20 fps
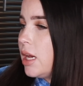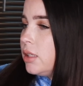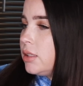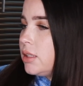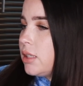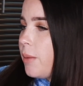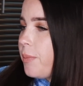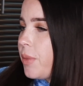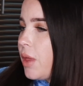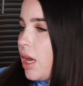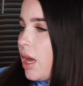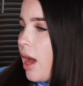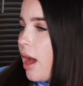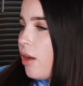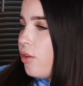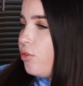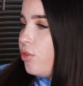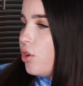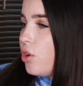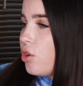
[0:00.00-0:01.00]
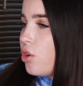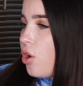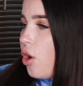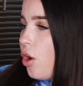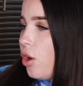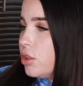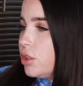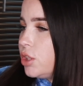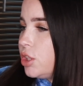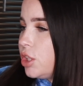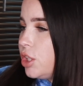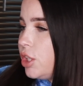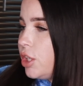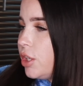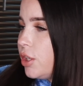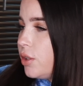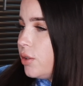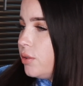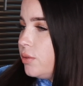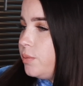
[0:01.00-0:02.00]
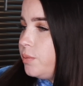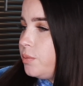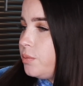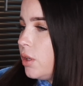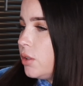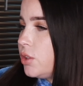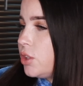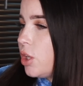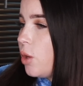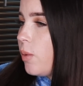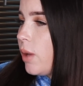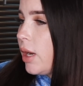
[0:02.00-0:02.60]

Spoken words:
something I feel called to do. So